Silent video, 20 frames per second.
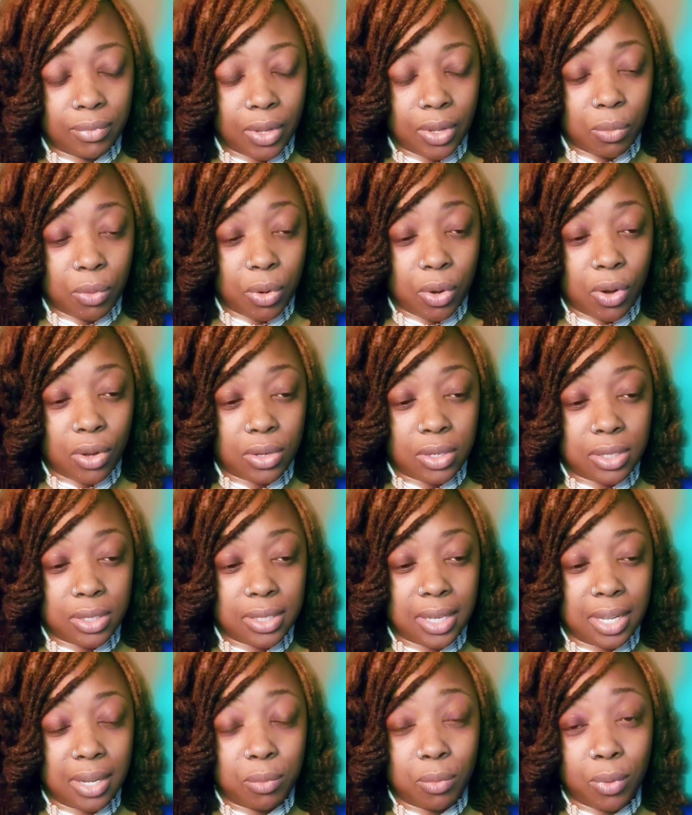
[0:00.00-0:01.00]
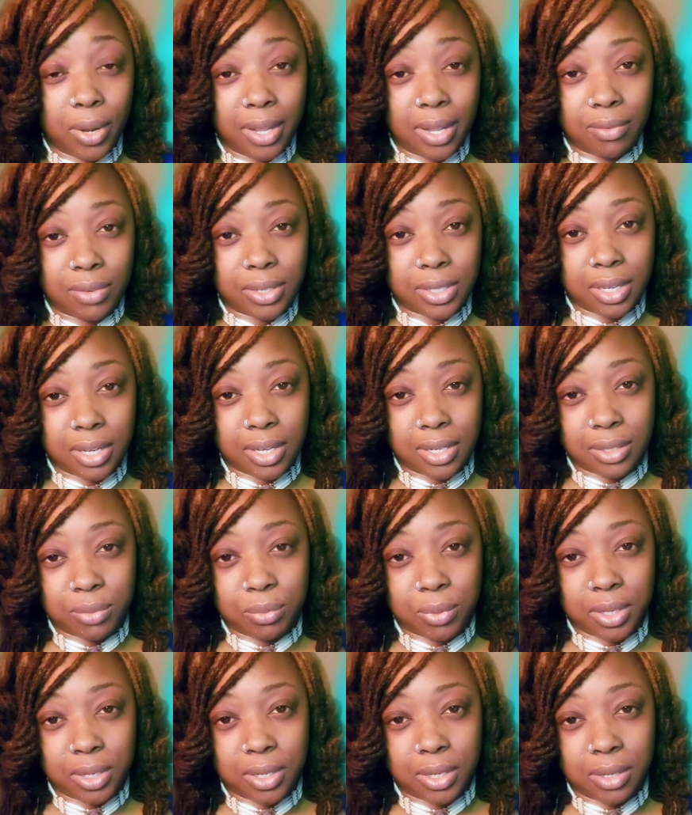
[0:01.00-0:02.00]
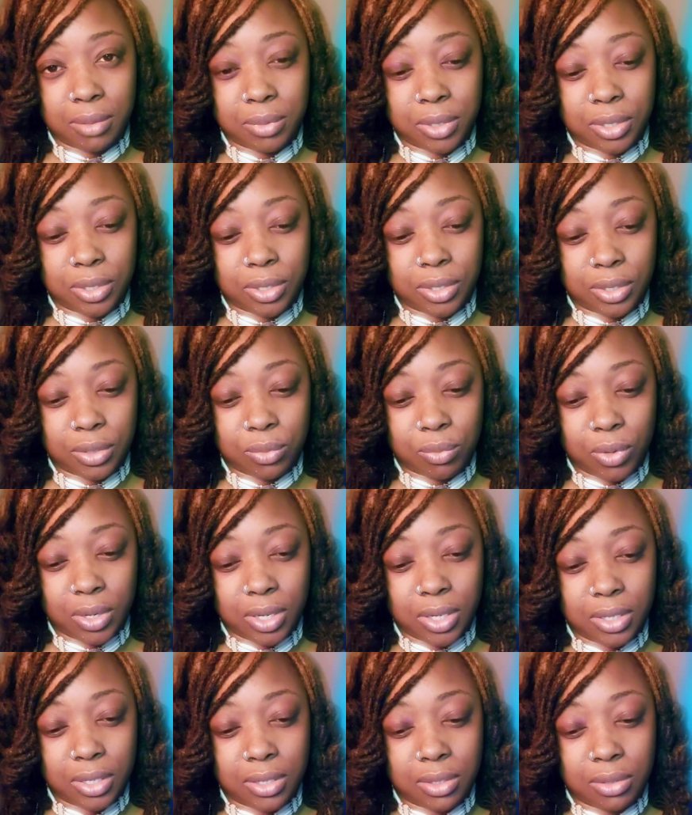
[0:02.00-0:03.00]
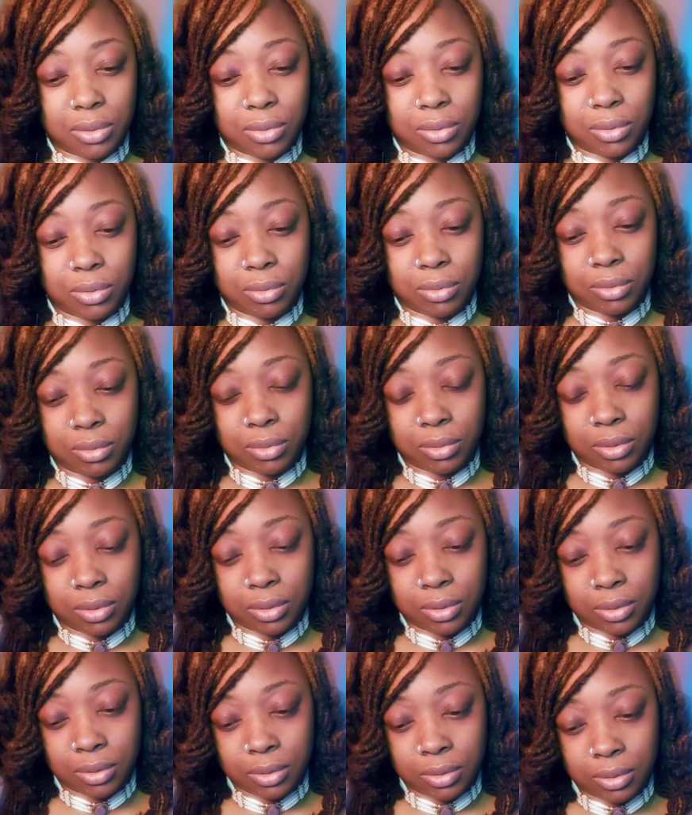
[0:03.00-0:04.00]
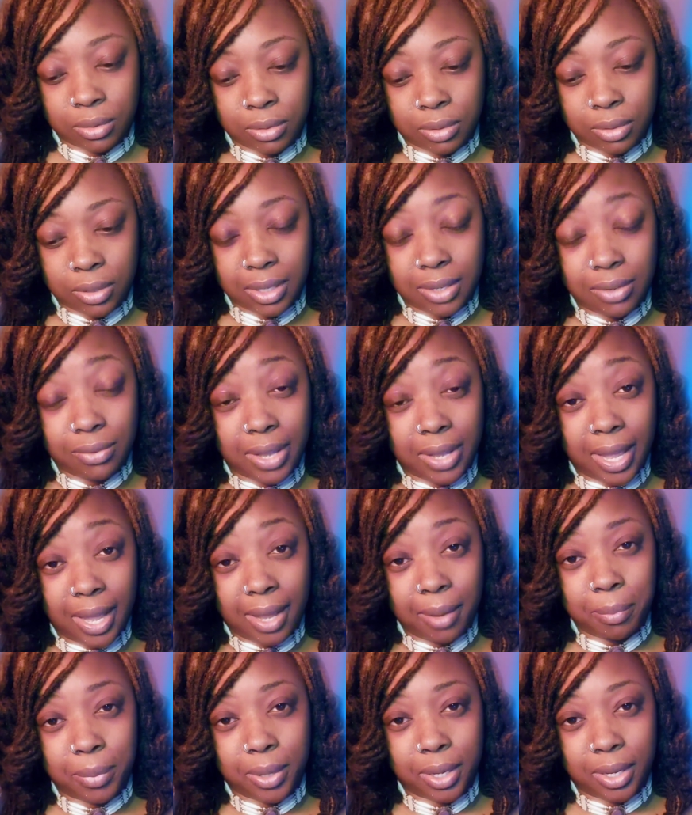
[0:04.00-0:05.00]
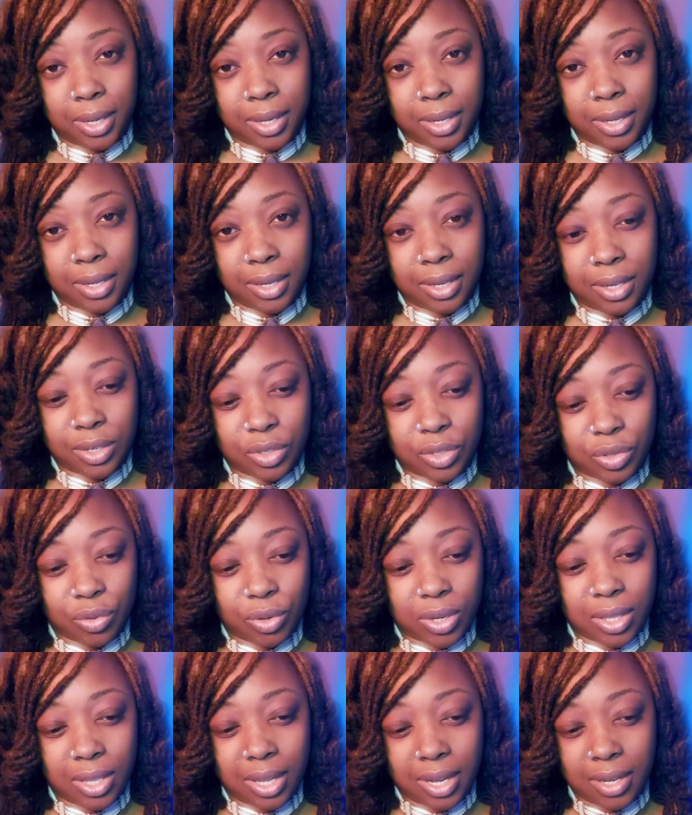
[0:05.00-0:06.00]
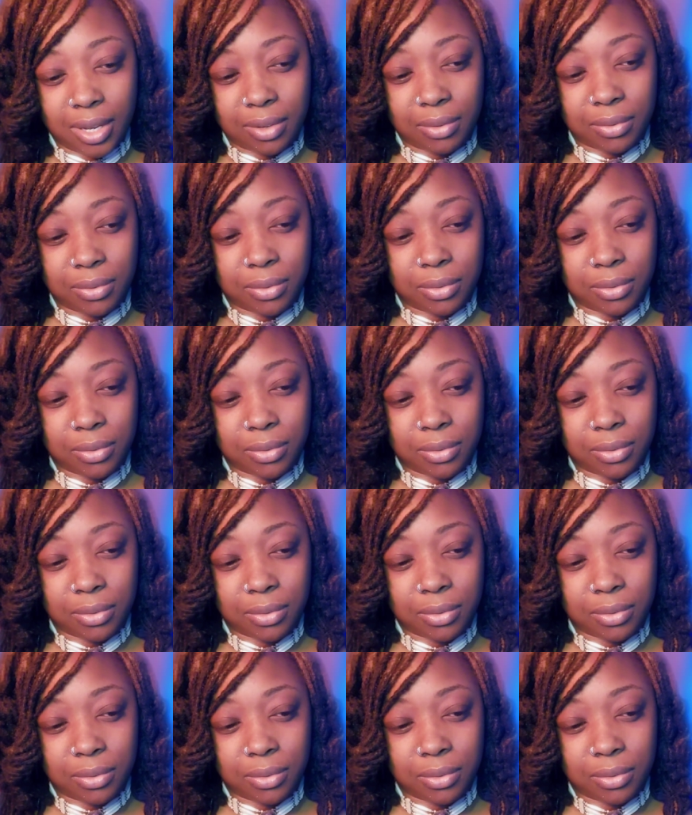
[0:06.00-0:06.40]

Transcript: were on the same wave as us when it comes to just wanting to live happy and enjoy life.